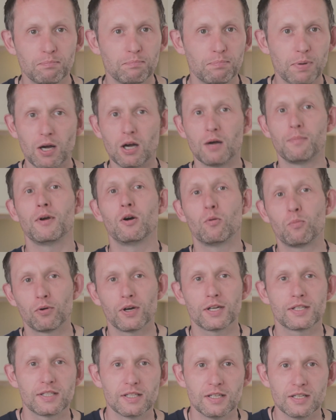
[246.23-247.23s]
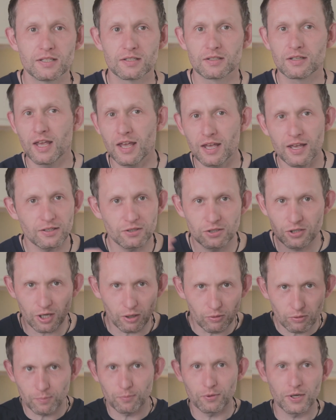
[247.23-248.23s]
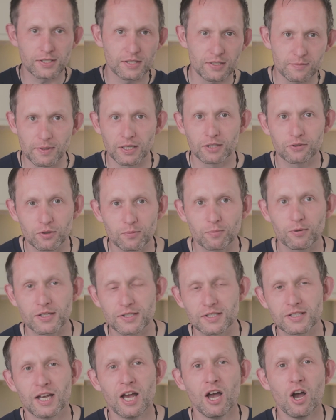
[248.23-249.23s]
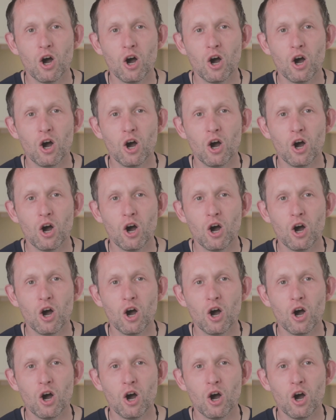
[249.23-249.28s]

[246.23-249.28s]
barbell presses, shoulder presses, military presses,